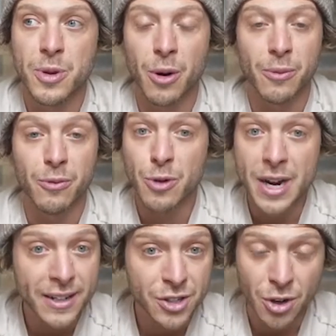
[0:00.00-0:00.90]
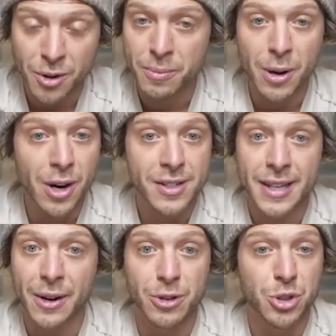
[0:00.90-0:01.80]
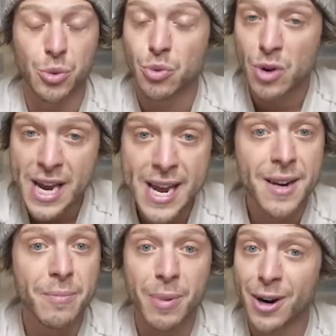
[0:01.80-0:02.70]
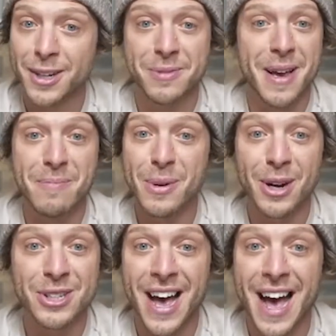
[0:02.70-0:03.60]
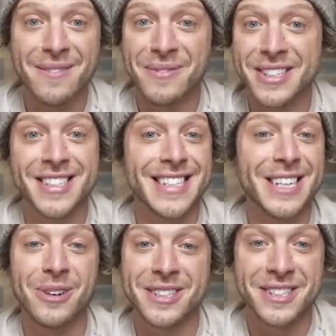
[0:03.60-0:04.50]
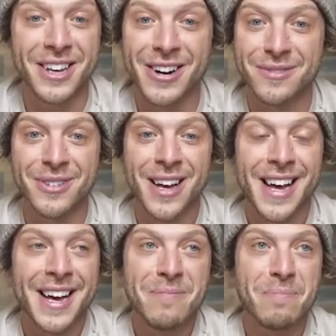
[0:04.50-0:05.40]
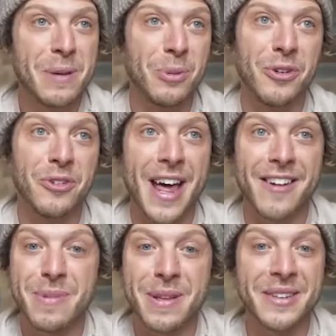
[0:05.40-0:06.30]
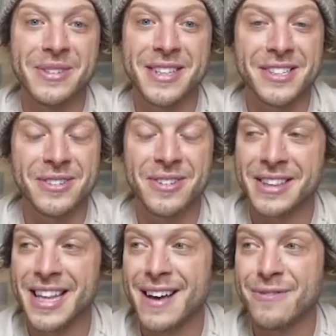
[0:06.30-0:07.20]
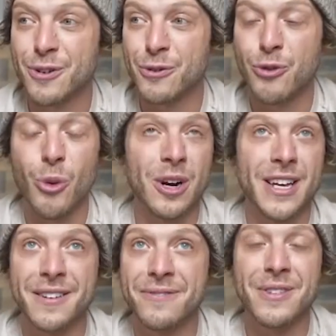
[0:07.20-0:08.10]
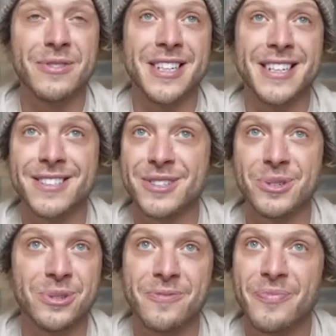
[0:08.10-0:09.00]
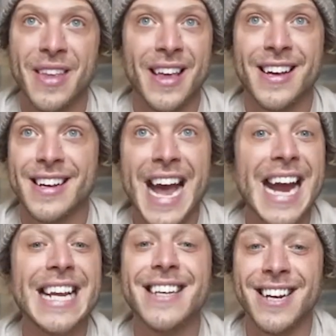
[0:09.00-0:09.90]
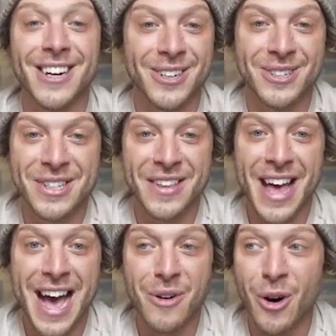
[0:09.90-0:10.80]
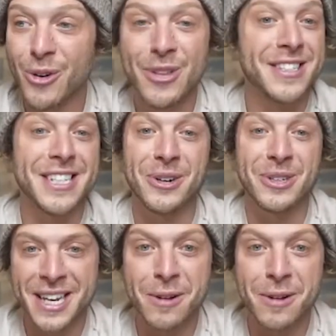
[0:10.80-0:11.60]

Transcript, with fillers: you know, read certain books, like just read books, man. Books mm-hmm. have the secrets of people that have been living this life for 40 to 50 to 80 years and they have all the secrets mm-hmm. in a